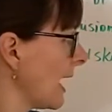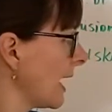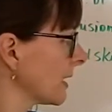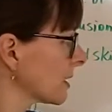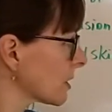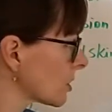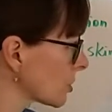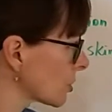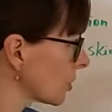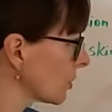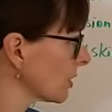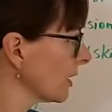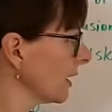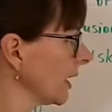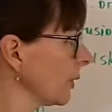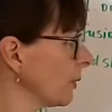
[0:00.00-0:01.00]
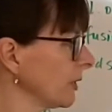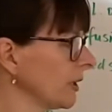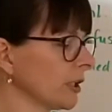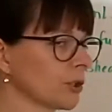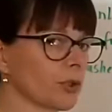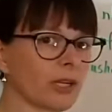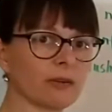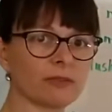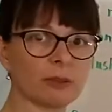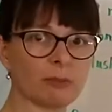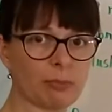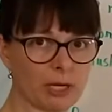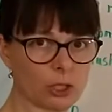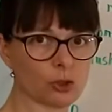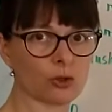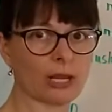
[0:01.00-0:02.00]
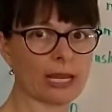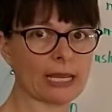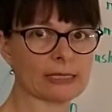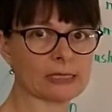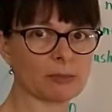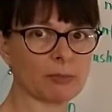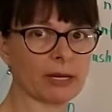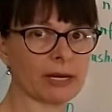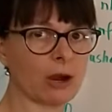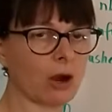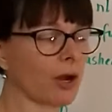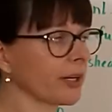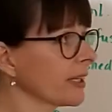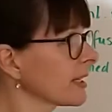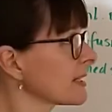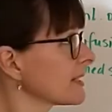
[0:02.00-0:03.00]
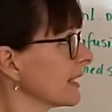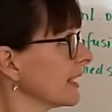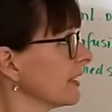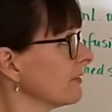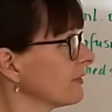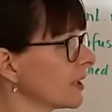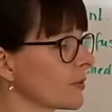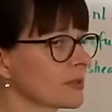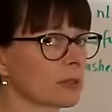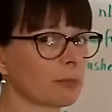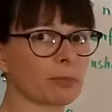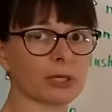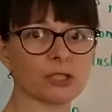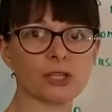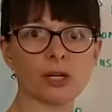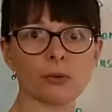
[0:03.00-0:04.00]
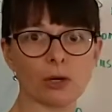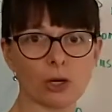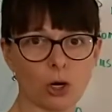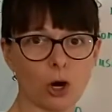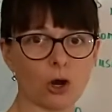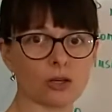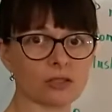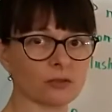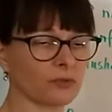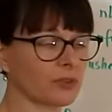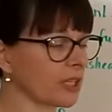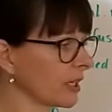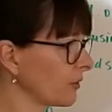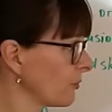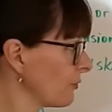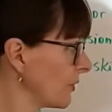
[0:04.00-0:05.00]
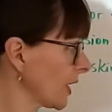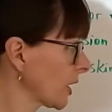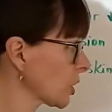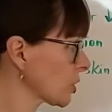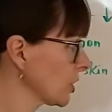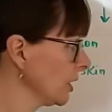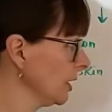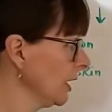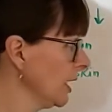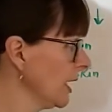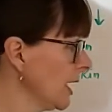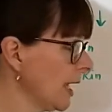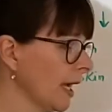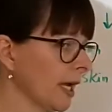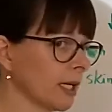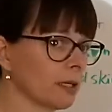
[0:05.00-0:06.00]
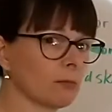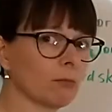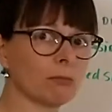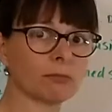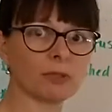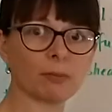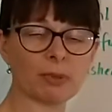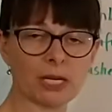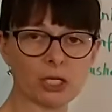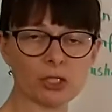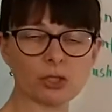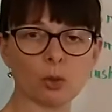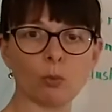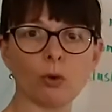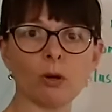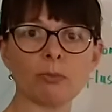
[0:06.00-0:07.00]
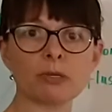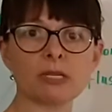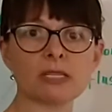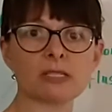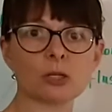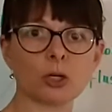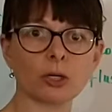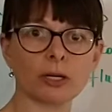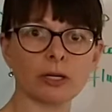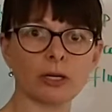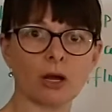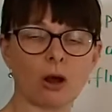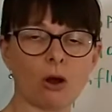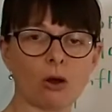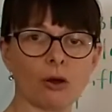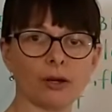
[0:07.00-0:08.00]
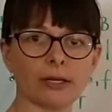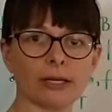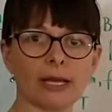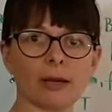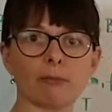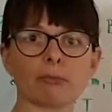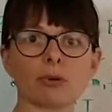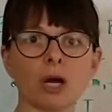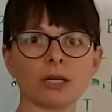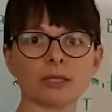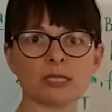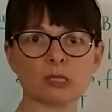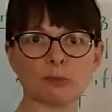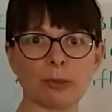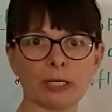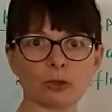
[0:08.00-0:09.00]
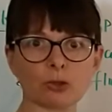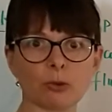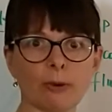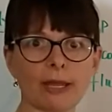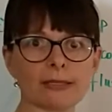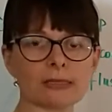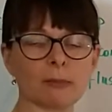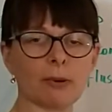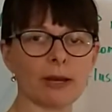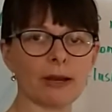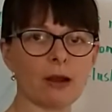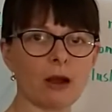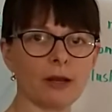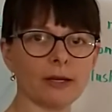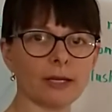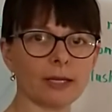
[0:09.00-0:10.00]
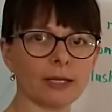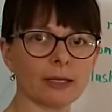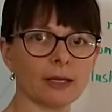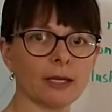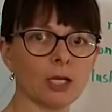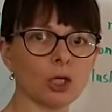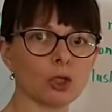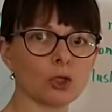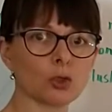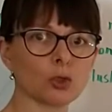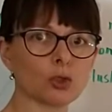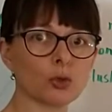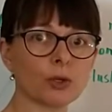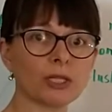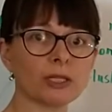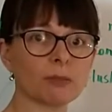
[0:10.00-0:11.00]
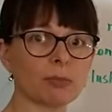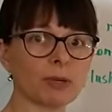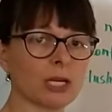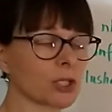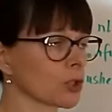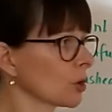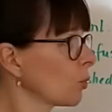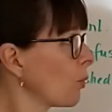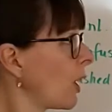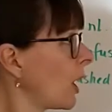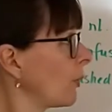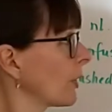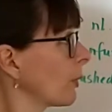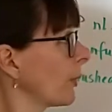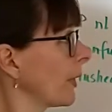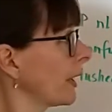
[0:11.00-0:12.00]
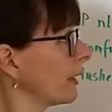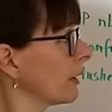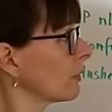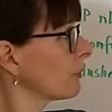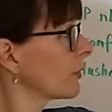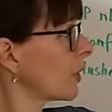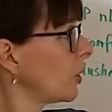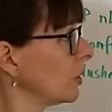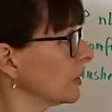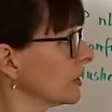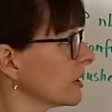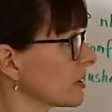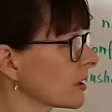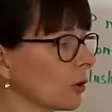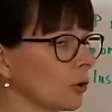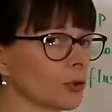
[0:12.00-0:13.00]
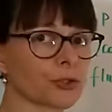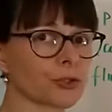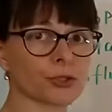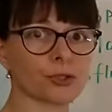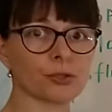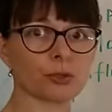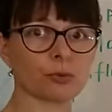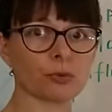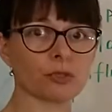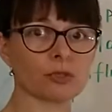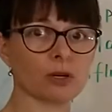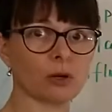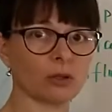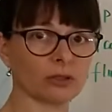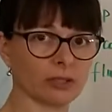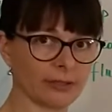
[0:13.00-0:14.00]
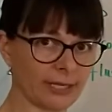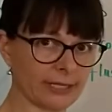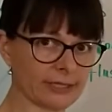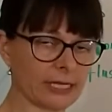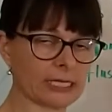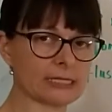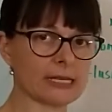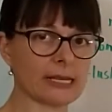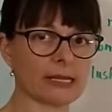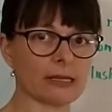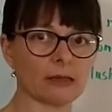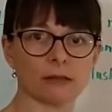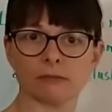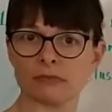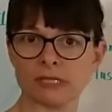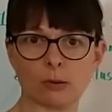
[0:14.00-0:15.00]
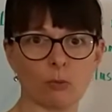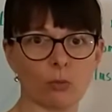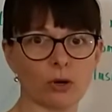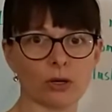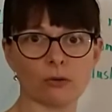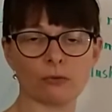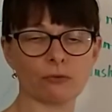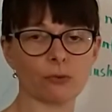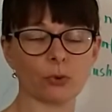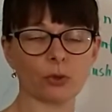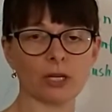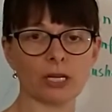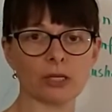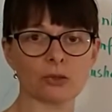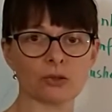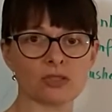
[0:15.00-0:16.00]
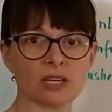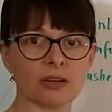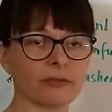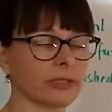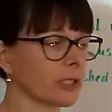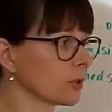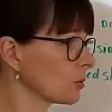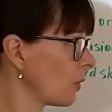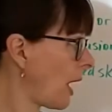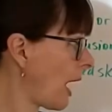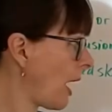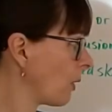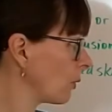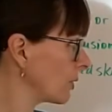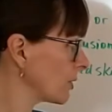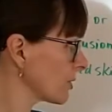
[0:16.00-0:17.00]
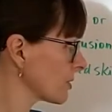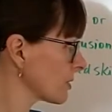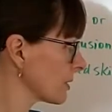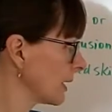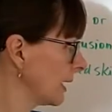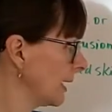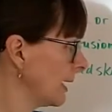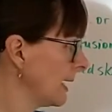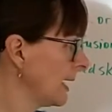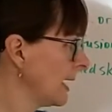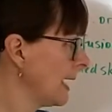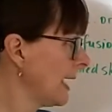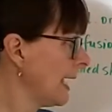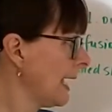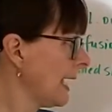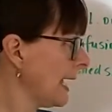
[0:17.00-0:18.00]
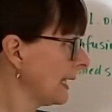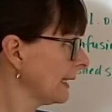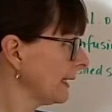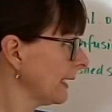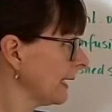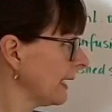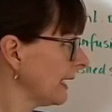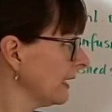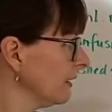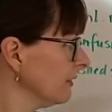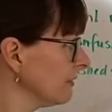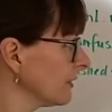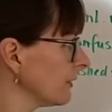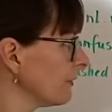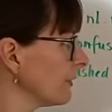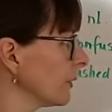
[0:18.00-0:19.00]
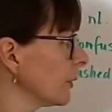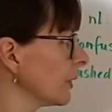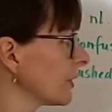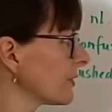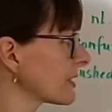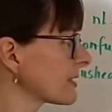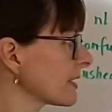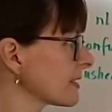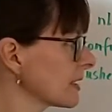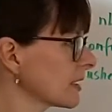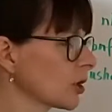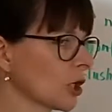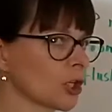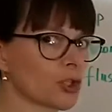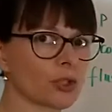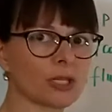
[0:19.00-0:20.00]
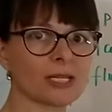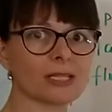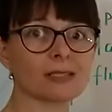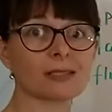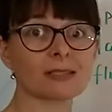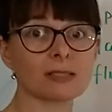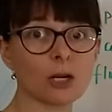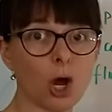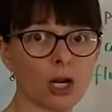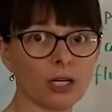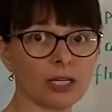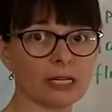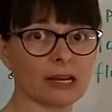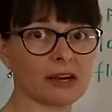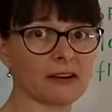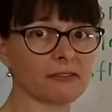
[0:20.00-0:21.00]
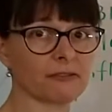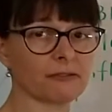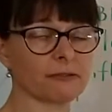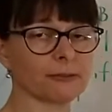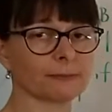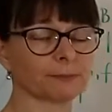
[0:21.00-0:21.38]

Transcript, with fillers: And certainly we need to give the patient antibiotics if there is a bacterial cause of the infection. And the patient will be started on a broad spectrum antibiotic to treat the patient while we're waiting for all these cultures to result that can take somewhere 40 to 72 hours. And then if the fluid resuscitation is not enough,